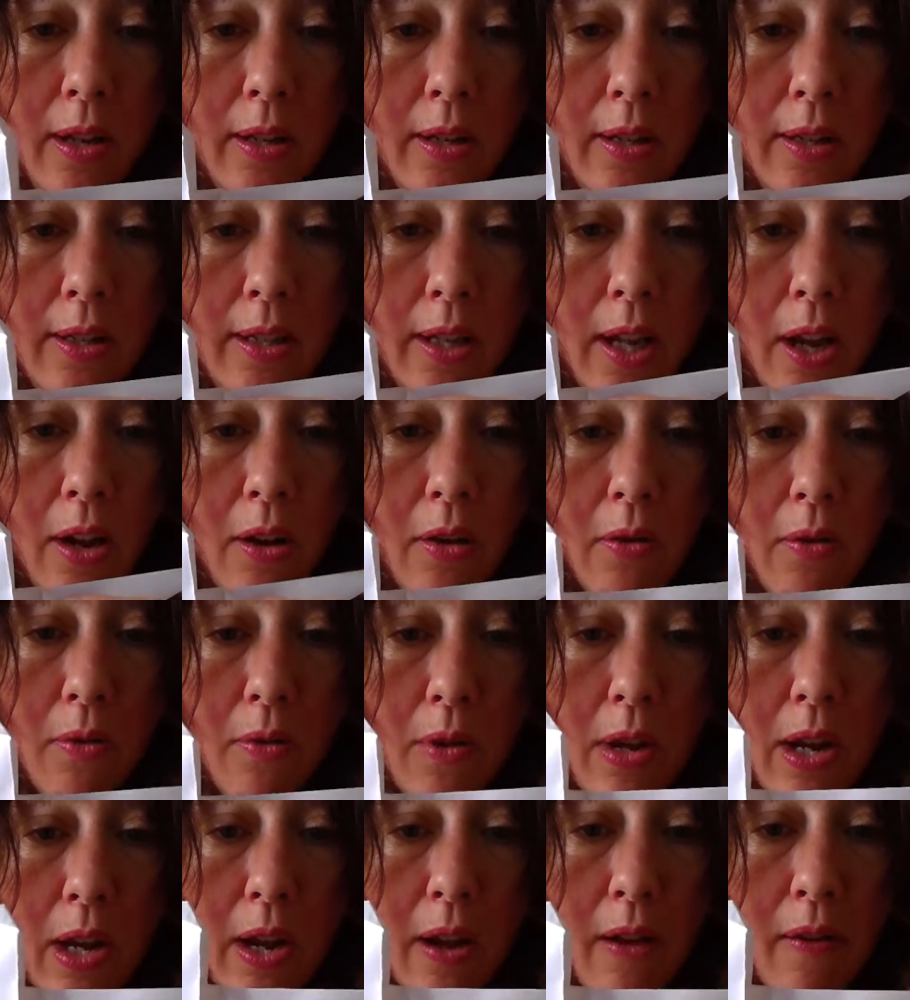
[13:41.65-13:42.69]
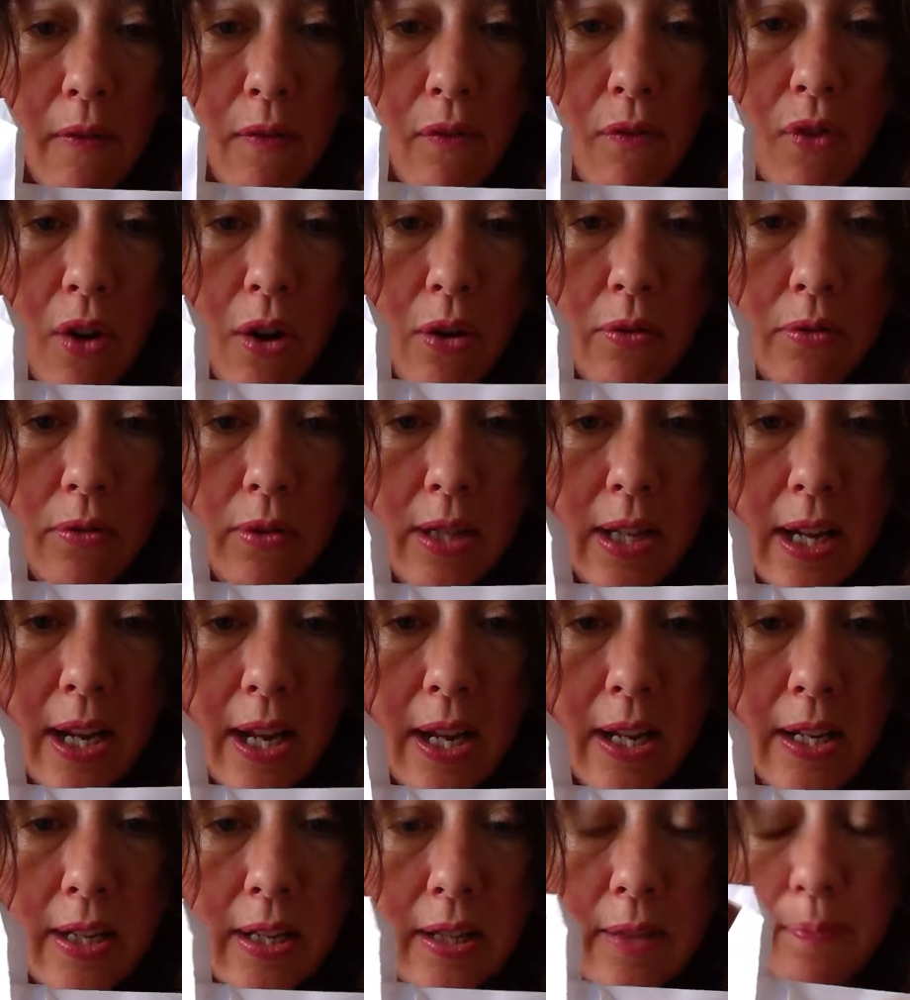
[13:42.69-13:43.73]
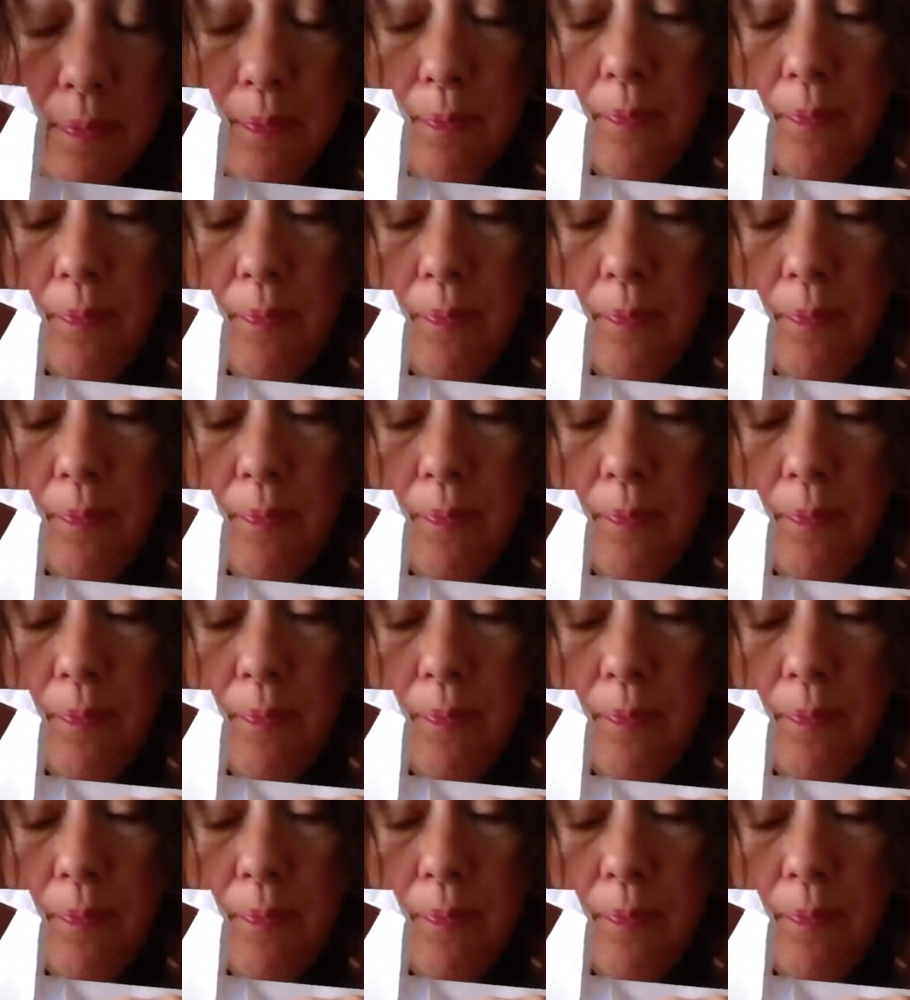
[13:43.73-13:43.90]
So you can fold it